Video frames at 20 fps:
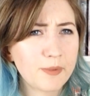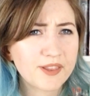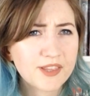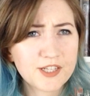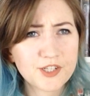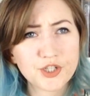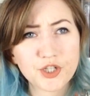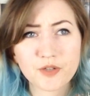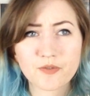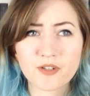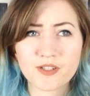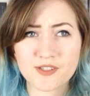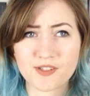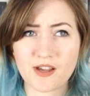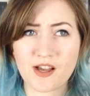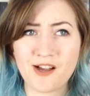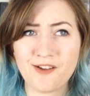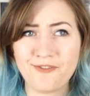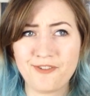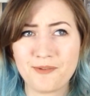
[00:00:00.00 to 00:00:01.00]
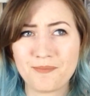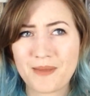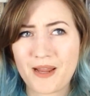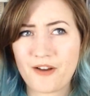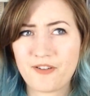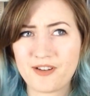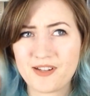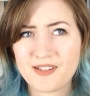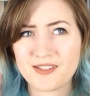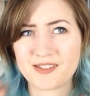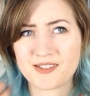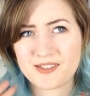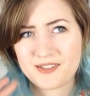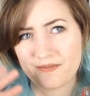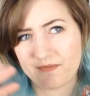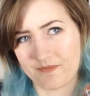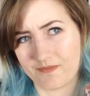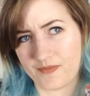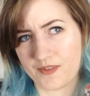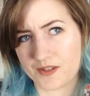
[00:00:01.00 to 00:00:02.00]
but then she runs off and marries
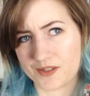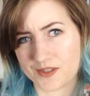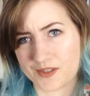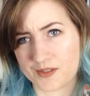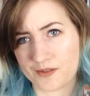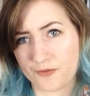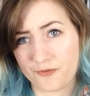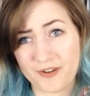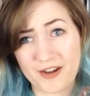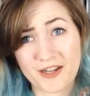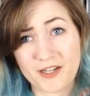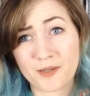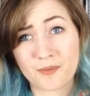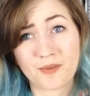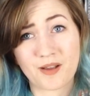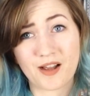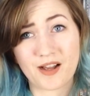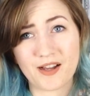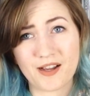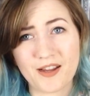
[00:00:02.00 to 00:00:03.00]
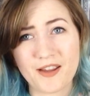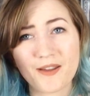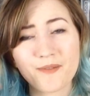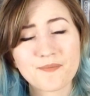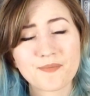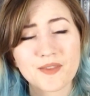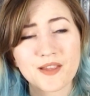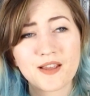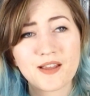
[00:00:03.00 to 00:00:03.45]
this random guy